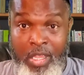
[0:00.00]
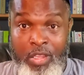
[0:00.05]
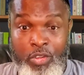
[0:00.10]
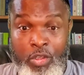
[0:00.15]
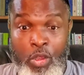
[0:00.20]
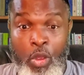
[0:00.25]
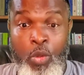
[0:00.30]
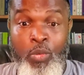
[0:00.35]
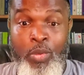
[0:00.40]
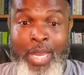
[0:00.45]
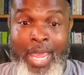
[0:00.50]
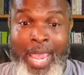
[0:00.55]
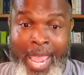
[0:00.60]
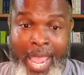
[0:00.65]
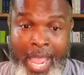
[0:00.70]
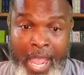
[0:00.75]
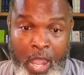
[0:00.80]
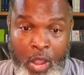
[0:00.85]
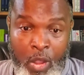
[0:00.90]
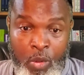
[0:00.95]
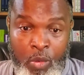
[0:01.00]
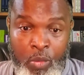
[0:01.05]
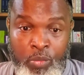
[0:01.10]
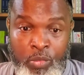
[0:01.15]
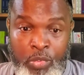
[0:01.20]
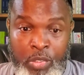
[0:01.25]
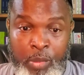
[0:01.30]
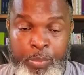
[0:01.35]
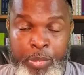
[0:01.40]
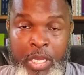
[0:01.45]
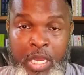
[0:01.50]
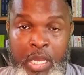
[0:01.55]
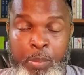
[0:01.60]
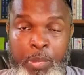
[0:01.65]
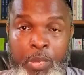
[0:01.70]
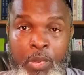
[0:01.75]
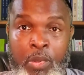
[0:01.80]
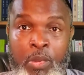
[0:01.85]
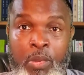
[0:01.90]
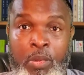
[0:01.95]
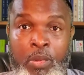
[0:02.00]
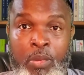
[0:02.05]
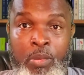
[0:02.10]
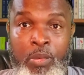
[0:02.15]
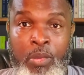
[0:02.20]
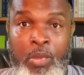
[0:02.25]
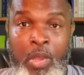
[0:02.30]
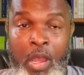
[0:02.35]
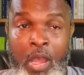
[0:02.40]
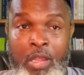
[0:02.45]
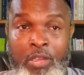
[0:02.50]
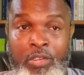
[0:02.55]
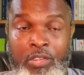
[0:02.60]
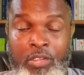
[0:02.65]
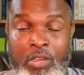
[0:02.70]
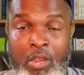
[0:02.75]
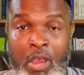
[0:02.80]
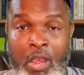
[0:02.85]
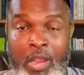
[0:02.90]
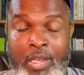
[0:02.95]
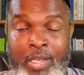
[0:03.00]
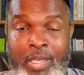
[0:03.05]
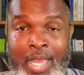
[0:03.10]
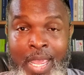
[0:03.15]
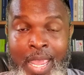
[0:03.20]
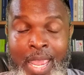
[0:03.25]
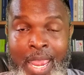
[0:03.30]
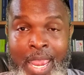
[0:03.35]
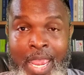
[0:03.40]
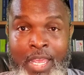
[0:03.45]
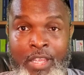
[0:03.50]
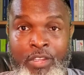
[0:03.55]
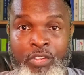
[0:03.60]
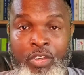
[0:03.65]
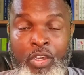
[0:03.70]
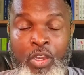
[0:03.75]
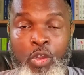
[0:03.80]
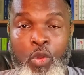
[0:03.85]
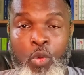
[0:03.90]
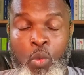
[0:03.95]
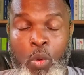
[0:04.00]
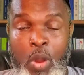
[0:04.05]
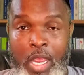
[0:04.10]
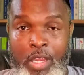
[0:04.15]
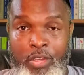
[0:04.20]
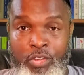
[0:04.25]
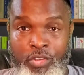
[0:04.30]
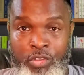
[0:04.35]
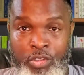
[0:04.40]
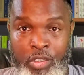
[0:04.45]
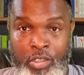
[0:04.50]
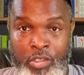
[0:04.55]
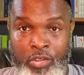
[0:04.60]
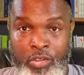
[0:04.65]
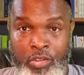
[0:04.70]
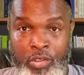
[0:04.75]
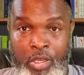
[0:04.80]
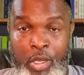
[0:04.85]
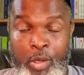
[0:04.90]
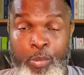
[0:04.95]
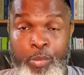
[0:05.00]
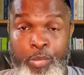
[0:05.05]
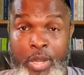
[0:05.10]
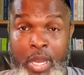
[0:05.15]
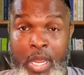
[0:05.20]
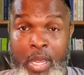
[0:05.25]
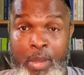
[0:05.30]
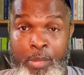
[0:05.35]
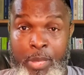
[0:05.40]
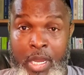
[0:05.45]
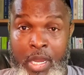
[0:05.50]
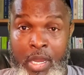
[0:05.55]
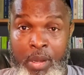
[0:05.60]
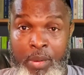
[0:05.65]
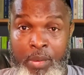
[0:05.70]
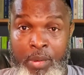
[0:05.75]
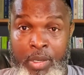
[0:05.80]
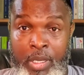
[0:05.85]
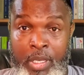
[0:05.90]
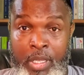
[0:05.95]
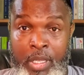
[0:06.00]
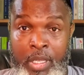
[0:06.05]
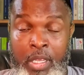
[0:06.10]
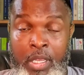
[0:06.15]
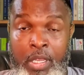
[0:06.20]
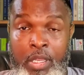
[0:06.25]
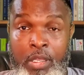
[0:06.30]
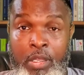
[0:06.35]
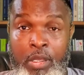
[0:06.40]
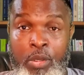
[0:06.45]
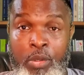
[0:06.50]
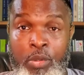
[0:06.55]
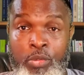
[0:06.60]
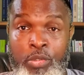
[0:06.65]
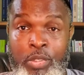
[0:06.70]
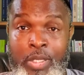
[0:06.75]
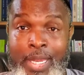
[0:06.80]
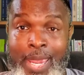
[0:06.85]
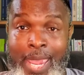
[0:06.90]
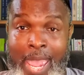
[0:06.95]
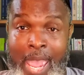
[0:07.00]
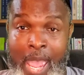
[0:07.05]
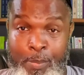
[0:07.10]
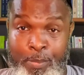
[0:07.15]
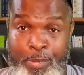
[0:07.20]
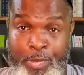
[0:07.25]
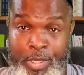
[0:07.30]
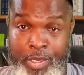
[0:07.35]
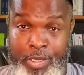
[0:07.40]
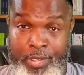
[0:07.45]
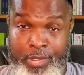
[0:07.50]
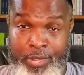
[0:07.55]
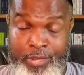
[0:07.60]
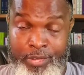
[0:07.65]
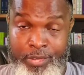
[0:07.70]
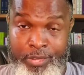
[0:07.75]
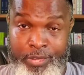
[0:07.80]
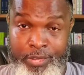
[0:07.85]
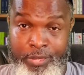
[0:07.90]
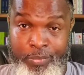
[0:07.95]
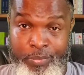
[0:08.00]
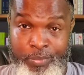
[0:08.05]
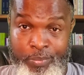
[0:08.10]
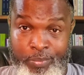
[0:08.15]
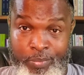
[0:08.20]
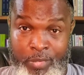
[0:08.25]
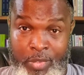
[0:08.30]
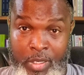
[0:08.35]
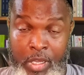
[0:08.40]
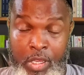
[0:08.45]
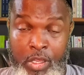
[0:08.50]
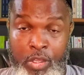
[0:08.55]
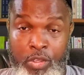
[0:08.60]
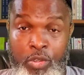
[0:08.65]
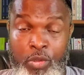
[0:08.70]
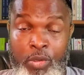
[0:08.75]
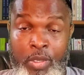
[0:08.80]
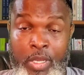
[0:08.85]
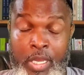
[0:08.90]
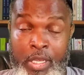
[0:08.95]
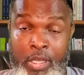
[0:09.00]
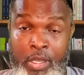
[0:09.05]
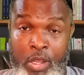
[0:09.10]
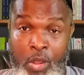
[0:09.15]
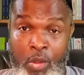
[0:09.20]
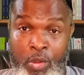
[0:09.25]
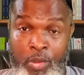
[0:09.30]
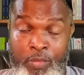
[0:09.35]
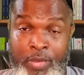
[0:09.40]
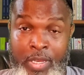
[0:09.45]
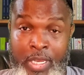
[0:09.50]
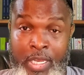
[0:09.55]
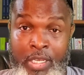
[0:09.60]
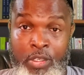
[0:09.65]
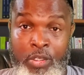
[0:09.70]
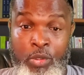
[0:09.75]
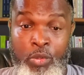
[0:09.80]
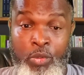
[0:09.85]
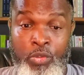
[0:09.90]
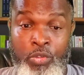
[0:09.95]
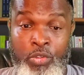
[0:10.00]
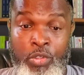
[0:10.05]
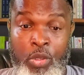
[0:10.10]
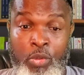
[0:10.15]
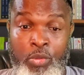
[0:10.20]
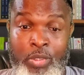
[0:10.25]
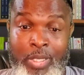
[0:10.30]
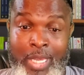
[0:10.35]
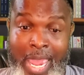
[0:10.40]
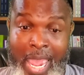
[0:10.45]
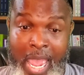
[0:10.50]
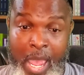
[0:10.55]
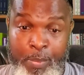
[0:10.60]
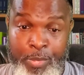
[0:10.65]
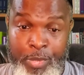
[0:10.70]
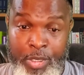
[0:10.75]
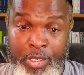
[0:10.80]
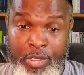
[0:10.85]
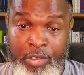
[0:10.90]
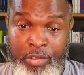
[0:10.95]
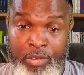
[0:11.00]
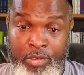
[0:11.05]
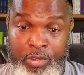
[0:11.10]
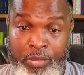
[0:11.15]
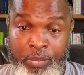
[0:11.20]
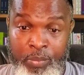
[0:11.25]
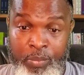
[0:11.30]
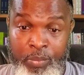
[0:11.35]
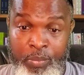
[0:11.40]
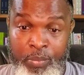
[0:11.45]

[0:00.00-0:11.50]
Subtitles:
So now the people are starting to ask questions, primarily those captains. So they know if they lose those captains,